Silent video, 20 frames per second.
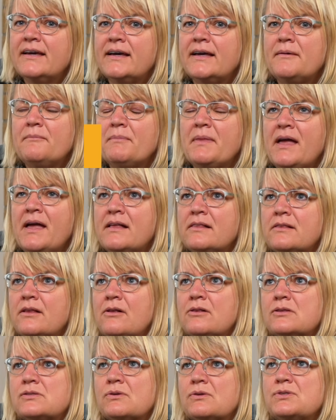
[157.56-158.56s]
I'll
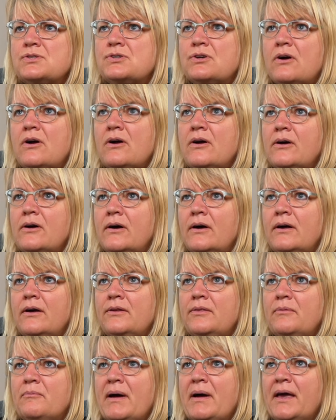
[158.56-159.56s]
also draw
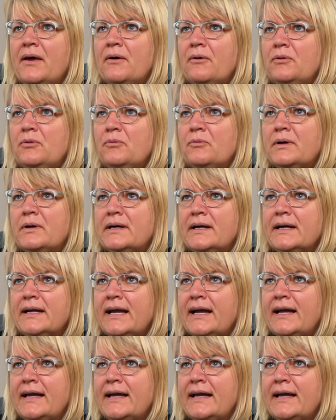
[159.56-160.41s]
on my own work.